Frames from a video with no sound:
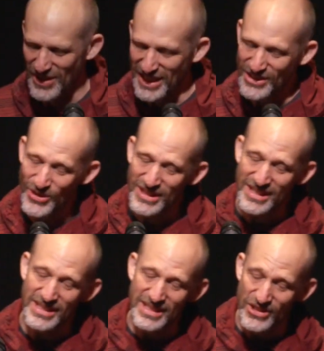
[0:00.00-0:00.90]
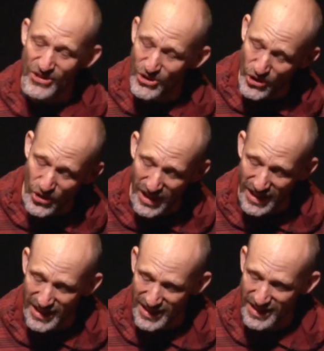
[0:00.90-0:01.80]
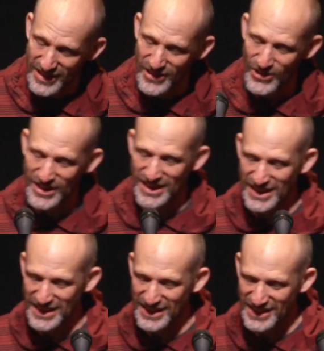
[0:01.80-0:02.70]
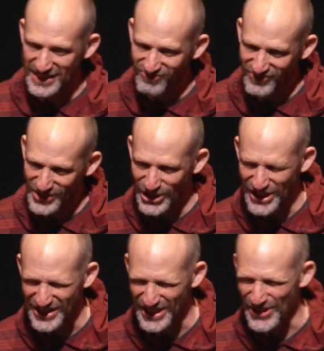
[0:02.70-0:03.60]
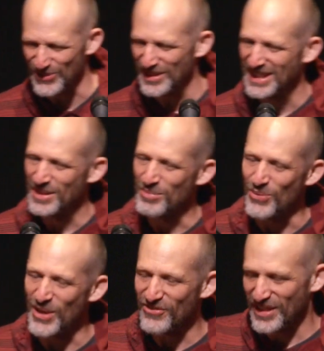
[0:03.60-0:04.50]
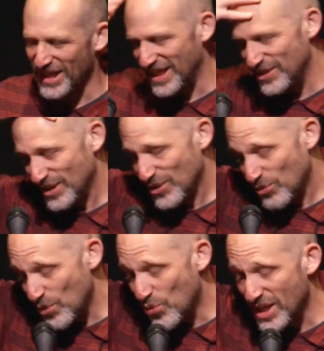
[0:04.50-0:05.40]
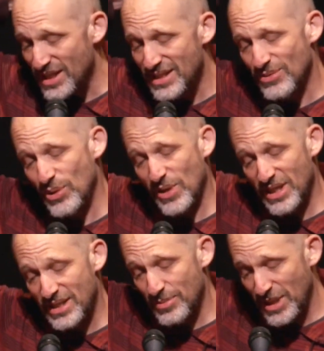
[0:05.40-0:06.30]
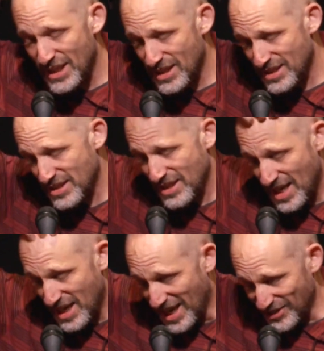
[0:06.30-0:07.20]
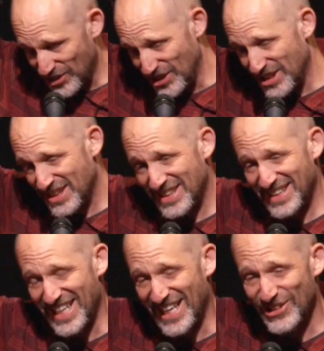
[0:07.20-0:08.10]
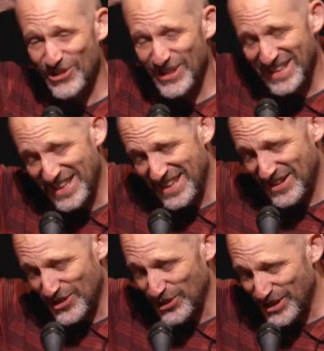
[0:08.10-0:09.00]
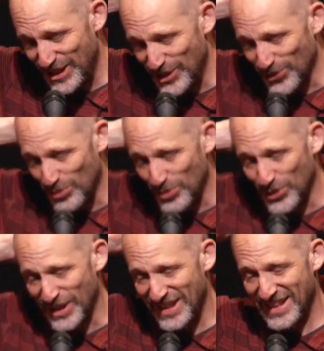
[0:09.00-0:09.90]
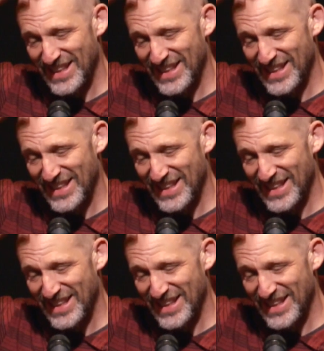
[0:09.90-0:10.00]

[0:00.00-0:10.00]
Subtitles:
All right, so this is New York, 13 years ago. My wife and I, we wanted to make an Oscar. An Oscar is a 13-year-old boy.